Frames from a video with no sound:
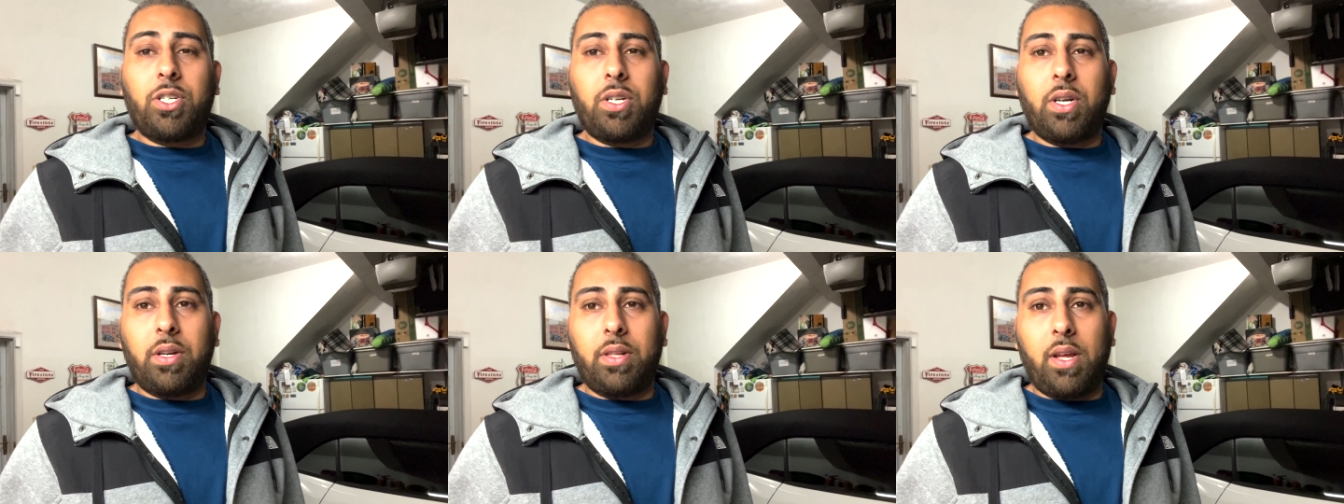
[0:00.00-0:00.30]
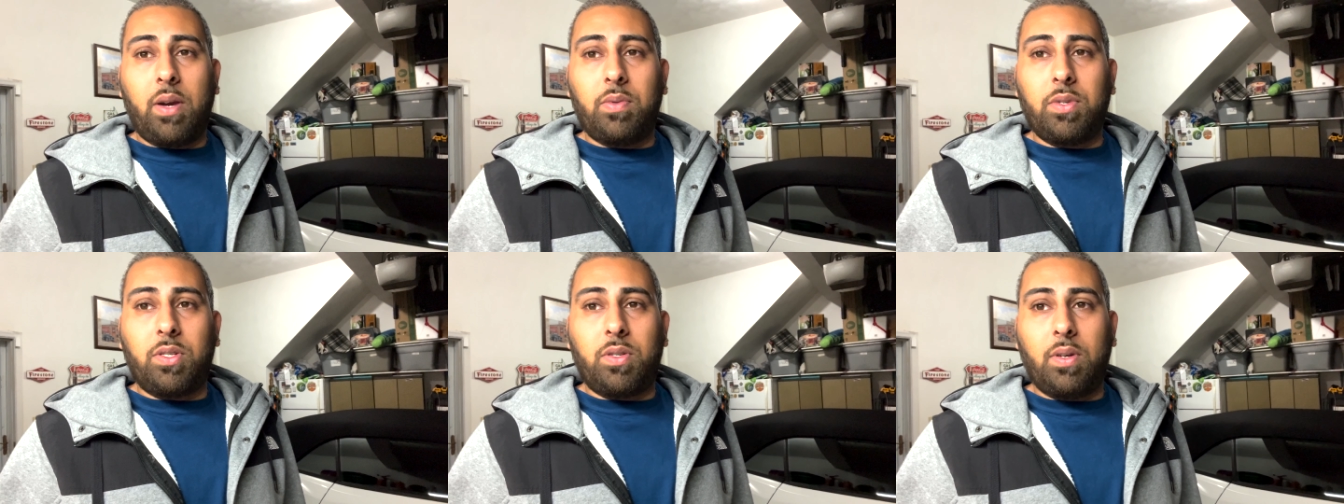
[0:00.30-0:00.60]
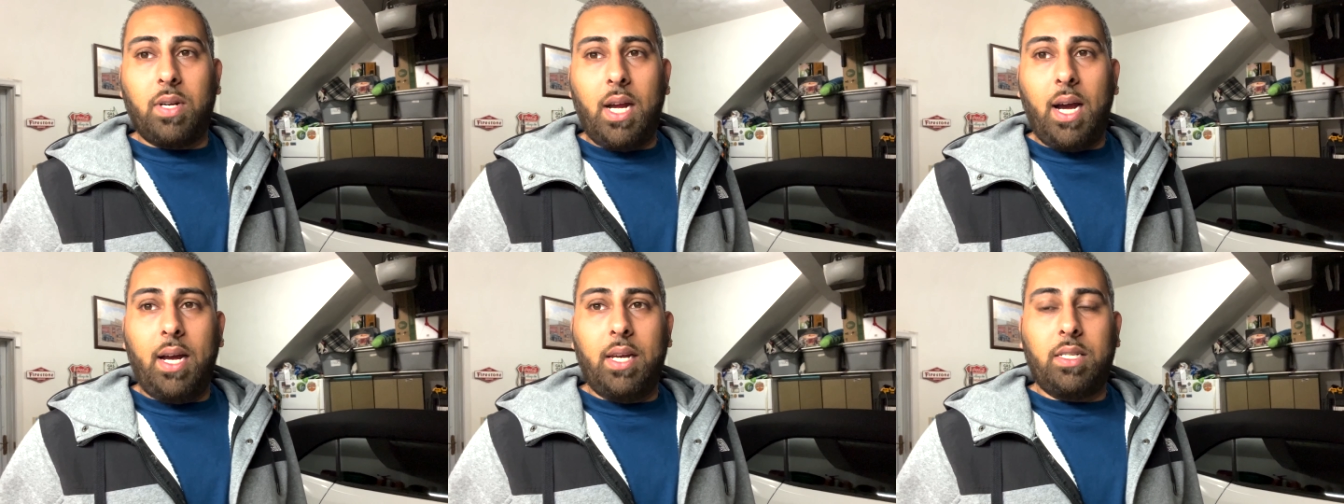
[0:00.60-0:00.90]
share that with you
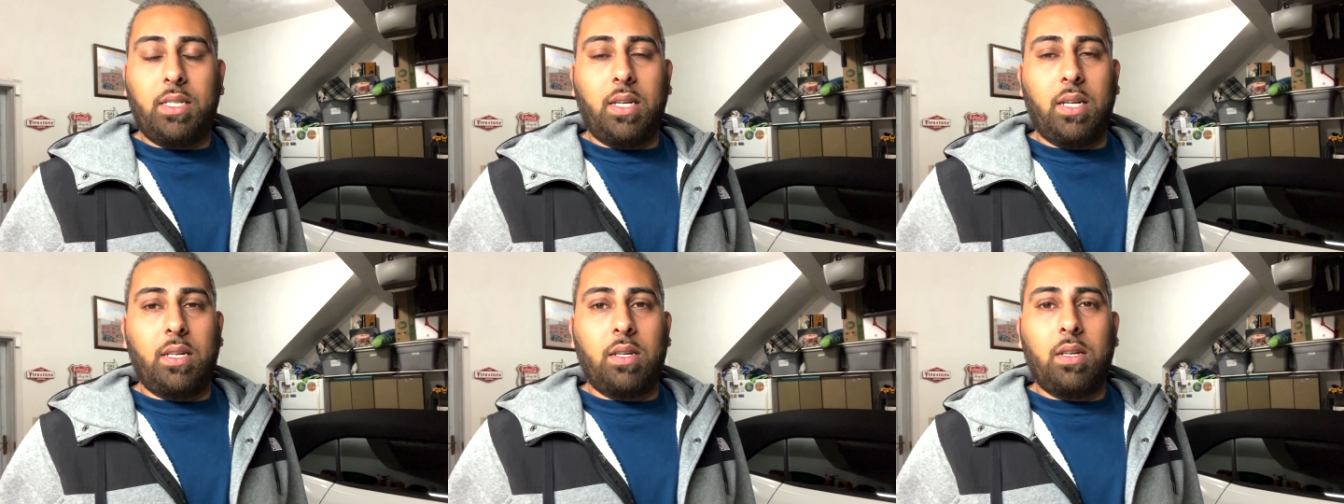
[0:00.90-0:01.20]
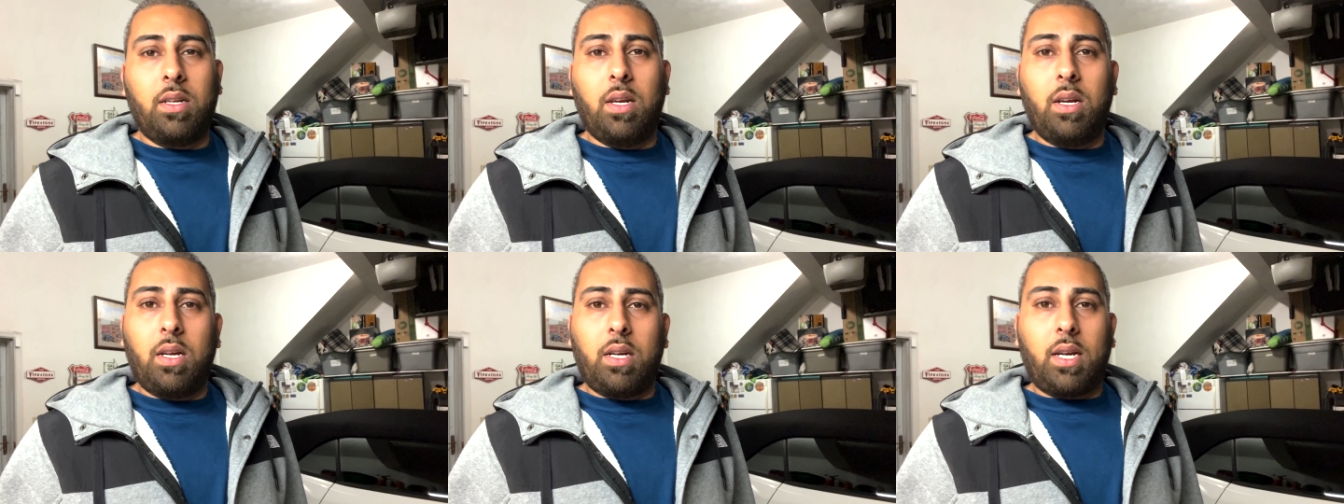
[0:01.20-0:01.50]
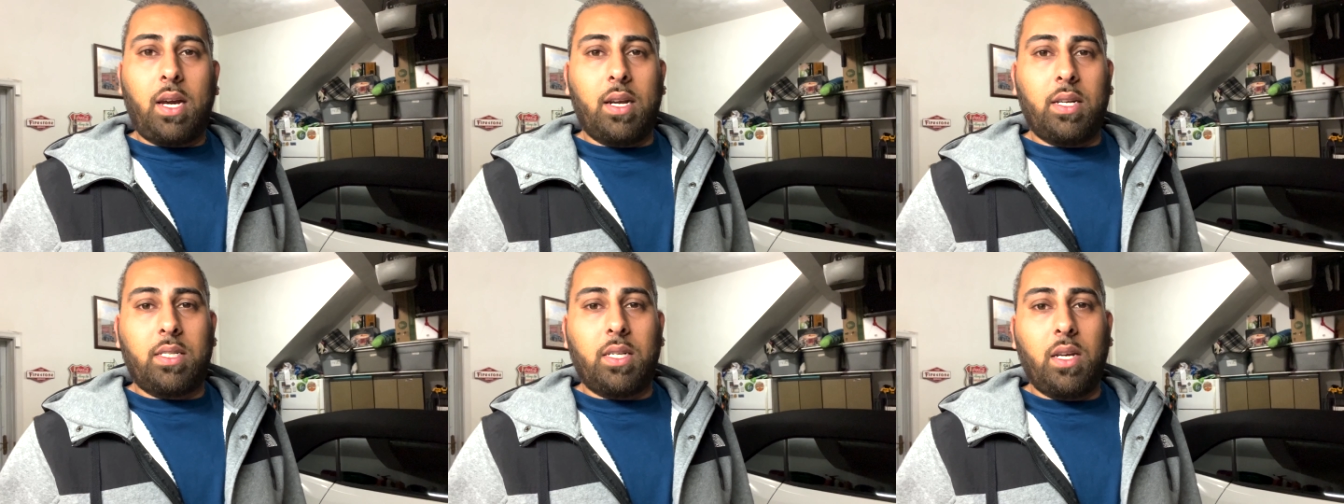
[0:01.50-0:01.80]
guys and
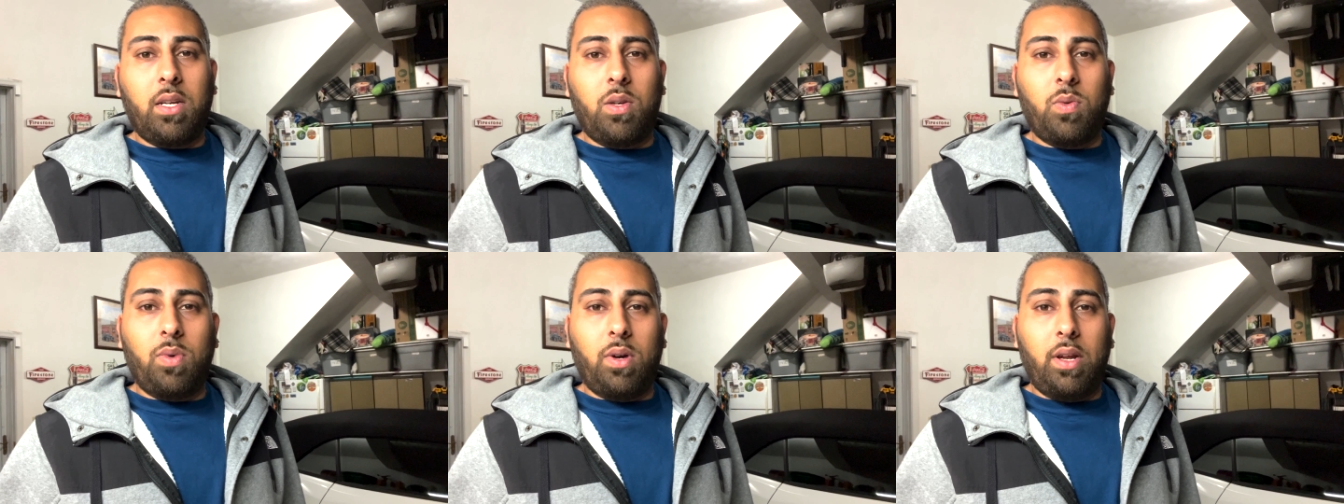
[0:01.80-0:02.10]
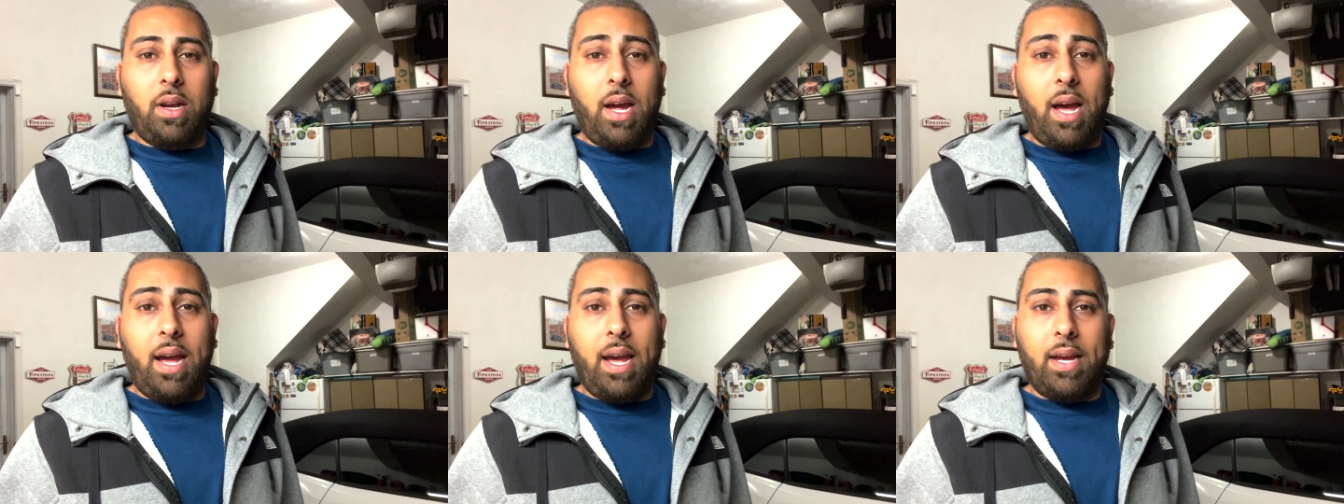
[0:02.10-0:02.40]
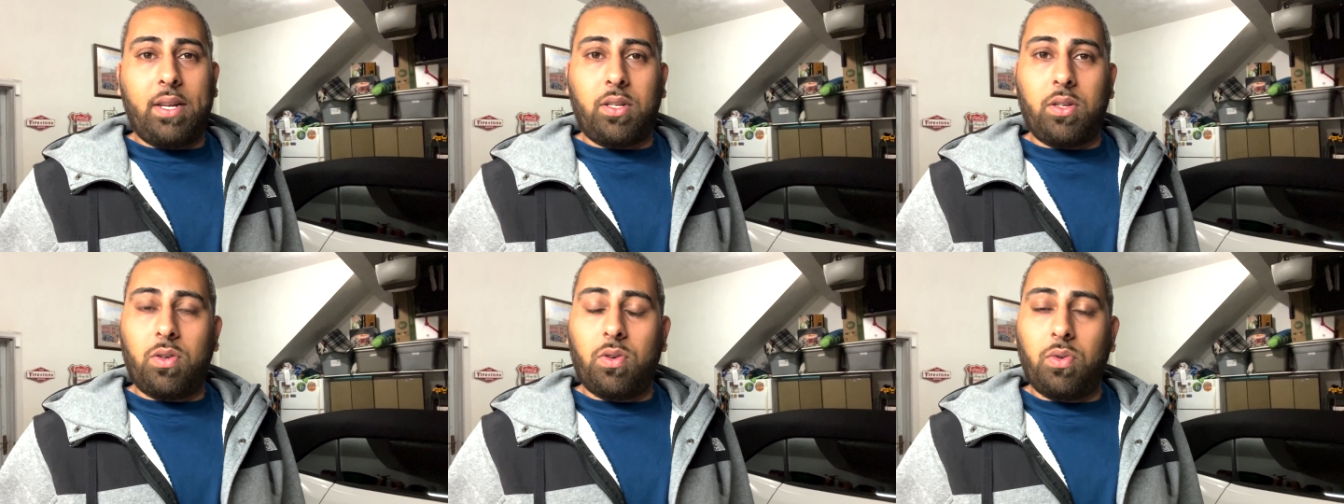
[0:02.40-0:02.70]
kind of tell you what I
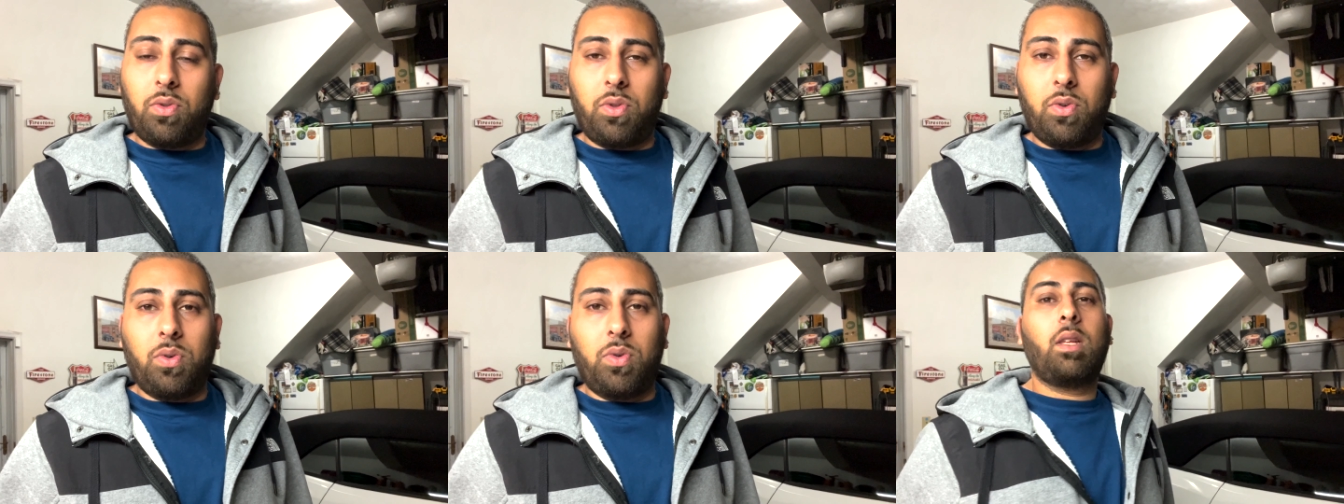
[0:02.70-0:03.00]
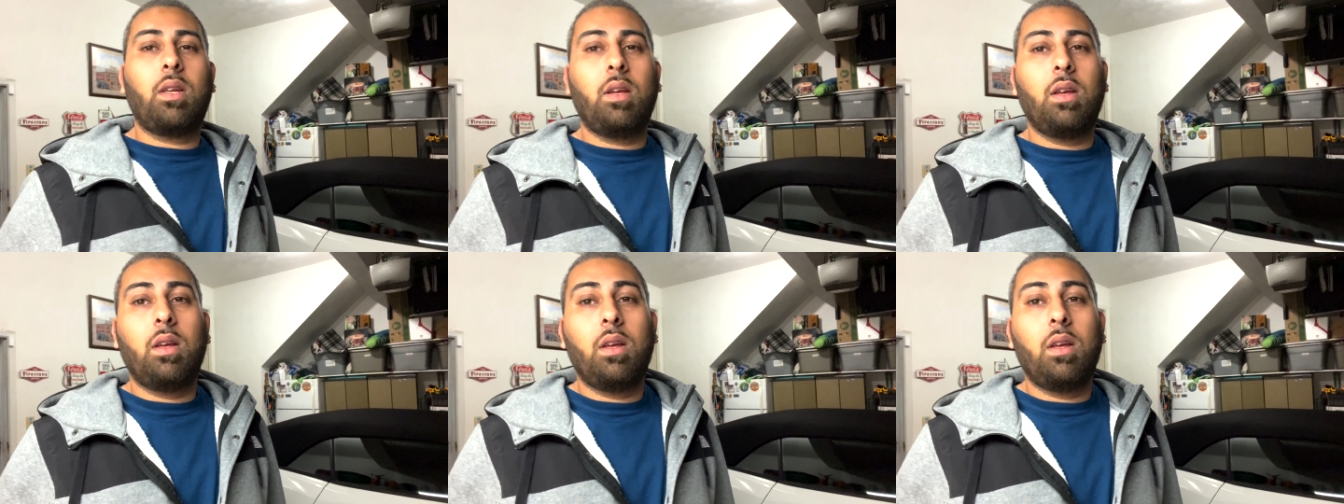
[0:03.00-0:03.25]
had to go through.